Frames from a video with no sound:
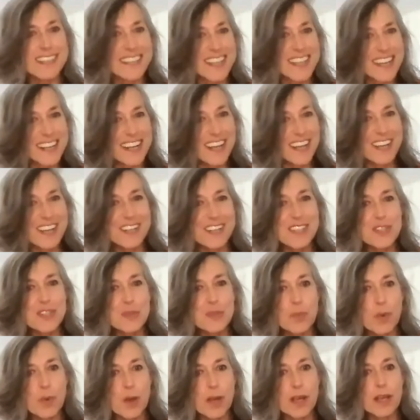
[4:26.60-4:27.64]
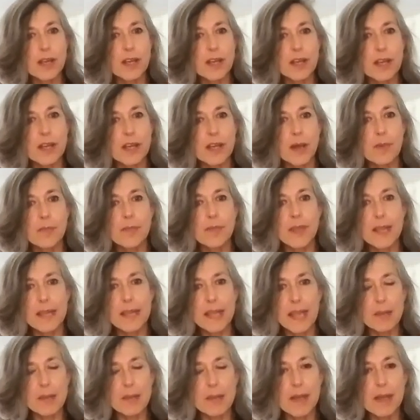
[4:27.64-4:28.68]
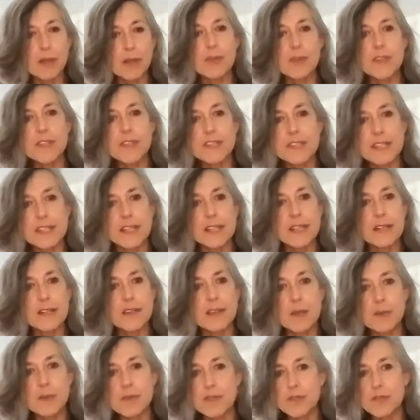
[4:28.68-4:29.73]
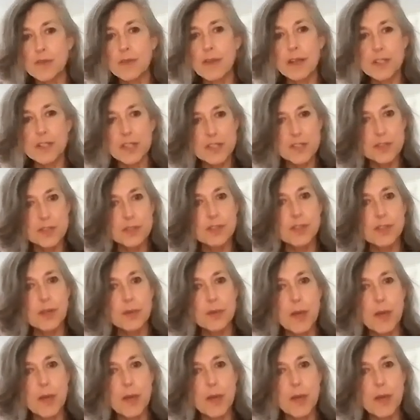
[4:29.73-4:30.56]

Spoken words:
decades where they came out on the scene and they were sort of like just,